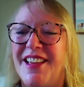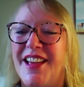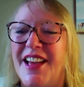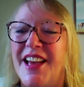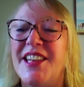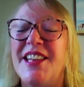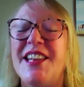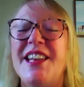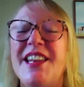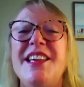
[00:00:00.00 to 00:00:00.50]

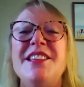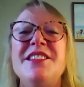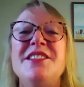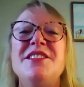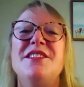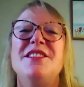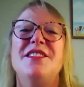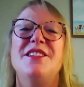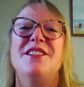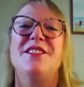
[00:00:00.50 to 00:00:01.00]
At
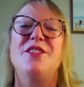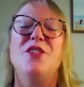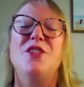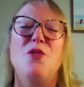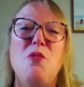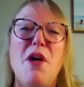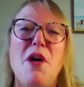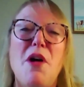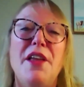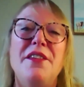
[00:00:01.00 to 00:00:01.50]
least the
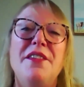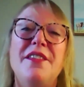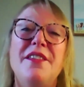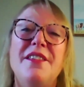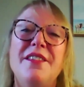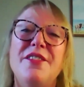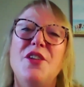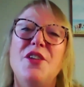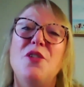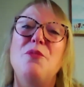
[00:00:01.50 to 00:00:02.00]
one
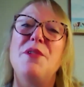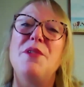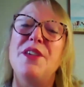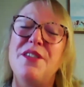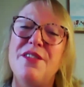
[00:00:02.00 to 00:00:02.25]
that we